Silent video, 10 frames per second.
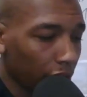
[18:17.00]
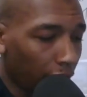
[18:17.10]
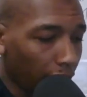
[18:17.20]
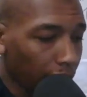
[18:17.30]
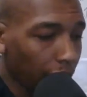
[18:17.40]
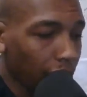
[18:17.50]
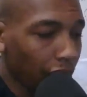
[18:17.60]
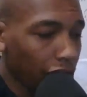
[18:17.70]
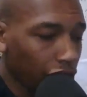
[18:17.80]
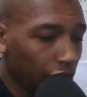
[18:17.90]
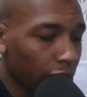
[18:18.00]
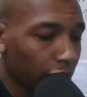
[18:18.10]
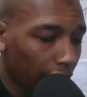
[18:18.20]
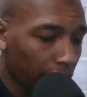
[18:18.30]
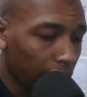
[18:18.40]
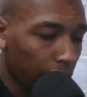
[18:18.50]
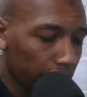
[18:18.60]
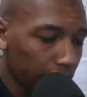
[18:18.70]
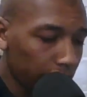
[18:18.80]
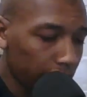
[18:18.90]
I think that Trump got caught.
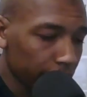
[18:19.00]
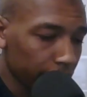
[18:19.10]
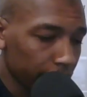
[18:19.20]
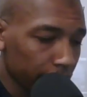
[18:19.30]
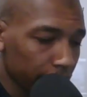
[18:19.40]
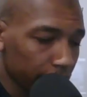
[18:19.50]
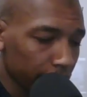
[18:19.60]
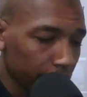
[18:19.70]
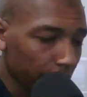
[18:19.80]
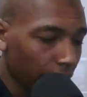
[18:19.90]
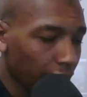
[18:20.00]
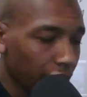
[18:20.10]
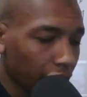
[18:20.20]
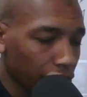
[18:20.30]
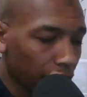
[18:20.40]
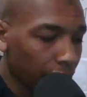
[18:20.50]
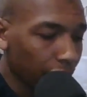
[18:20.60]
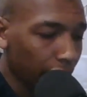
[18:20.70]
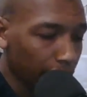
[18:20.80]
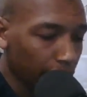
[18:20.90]
I think that Trump
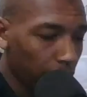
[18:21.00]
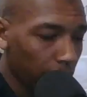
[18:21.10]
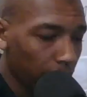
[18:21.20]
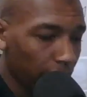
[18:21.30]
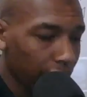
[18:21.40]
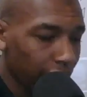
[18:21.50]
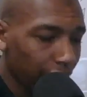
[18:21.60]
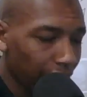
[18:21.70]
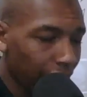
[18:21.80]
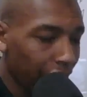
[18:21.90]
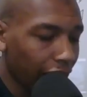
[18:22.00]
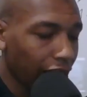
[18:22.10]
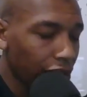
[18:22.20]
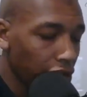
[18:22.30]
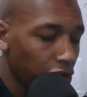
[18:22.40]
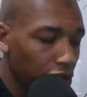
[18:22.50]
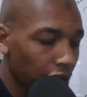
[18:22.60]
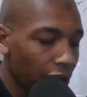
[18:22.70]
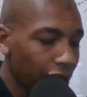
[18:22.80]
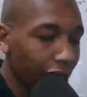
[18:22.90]
got caught with thinking that he knew
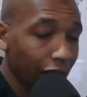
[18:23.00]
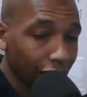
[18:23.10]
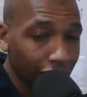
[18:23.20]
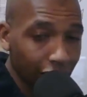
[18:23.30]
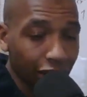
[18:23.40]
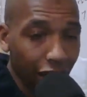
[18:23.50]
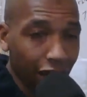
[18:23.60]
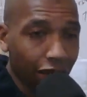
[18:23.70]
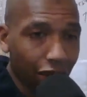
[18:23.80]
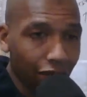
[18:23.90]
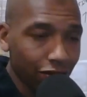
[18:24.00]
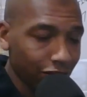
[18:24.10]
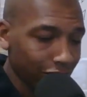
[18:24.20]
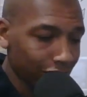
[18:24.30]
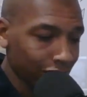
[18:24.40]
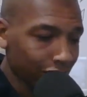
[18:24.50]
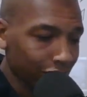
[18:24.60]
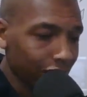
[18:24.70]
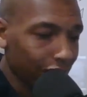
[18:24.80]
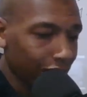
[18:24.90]
something that he did not know.
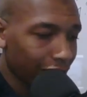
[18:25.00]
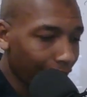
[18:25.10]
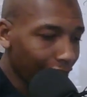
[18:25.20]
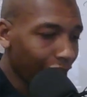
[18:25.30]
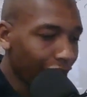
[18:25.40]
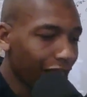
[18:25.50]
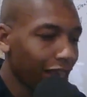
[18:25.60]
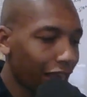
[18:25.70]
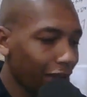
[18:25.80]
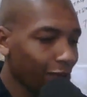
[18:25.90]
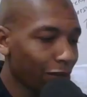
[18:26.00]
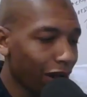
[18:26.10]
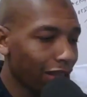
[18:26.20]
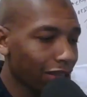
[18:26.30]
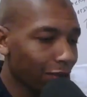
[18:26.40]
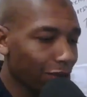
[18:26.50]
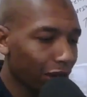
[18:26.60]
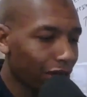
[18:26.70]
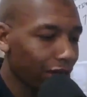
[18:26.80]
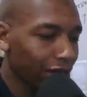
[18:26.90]
Thinking that he gave money to
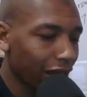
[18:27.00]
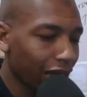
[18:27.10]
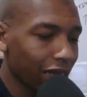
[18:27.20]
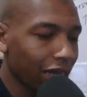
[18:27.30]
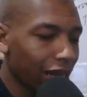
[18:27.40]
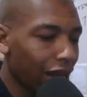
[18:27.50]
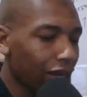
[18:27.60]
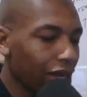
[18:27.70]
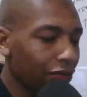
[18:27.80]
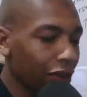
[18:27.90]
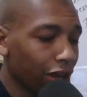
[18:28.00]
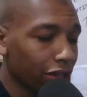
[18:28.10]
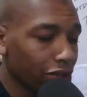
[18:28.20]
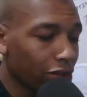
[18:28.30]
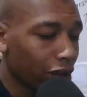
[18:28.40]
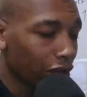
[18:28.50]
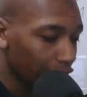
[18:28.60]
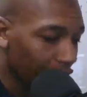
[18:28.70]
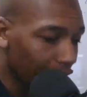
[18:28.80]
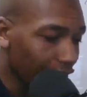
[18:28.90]
places that he did not give money to.
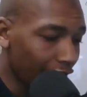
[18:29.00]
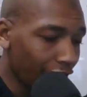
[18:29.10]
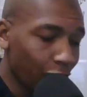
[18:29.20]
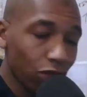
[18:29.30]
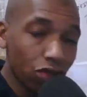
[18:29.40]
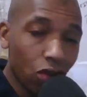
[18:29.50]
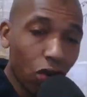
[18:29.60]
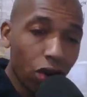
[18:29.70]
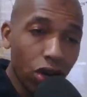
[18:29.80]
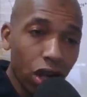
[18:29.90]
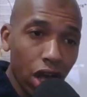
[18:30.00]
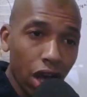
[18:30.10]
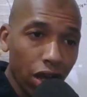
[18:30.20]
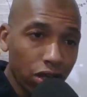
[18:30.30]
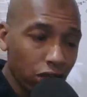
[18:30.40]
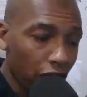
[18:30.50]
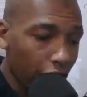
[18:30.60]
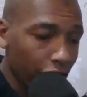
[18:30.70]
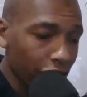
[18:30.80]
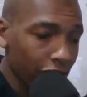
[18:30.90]
Thinking that he was doing a
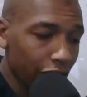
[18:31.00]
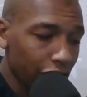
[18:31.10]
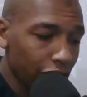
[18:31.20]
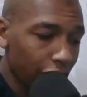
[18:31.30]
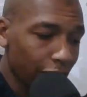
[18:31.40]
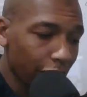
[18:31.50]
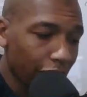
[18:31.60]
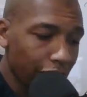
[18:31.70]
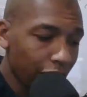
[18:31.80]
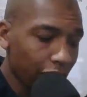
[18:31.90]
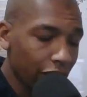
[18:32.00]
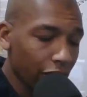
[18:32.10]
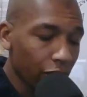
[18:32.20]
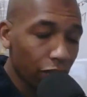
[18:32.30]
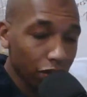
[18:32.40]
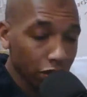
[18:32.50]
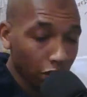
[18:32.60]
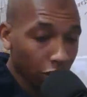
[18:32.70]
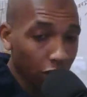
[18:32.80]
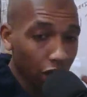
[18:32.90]
service to the military, which is
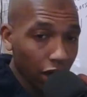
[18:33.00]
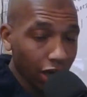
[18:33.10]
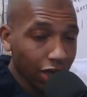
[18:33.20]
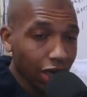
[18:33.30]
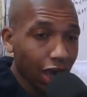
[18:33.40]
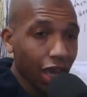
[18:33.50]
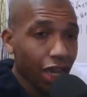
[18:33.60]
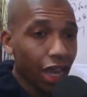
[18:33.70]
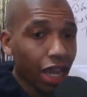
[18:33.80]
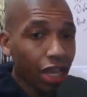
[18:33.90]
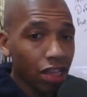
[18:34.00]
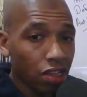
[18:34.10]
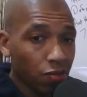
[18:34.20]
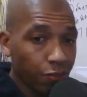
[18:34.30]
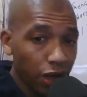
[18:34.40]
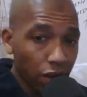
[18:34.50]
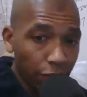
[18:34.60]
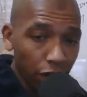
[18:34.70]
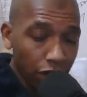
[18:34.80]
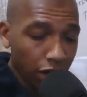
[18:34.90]
though he did spend the
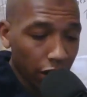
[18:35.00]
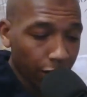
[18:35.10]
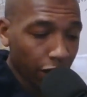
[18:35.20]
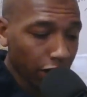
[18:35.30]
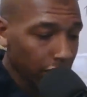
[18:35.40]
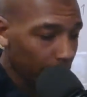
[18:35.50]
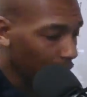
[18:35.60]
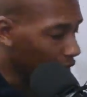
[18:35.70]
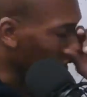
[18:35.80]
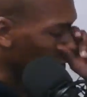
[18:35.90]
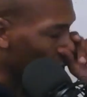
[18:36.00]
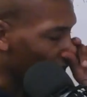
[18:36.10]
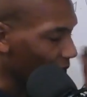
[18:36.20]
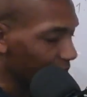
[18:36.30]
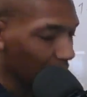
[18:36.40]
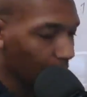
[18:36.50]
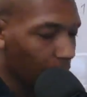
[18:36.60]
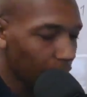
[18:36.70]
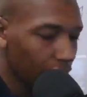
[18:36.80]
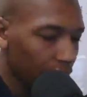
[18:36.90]
military budget. He did open up that
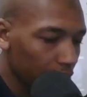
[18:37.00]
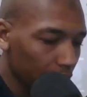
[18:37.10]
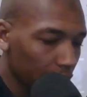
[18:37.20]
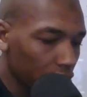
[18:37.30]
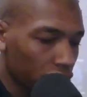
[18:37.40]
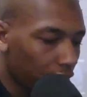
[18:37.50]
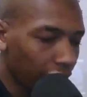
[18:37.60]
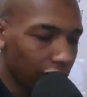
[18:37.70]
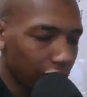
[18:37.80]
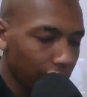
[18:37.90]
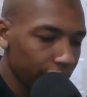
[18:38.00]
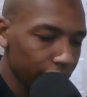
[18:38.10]
budget crazy.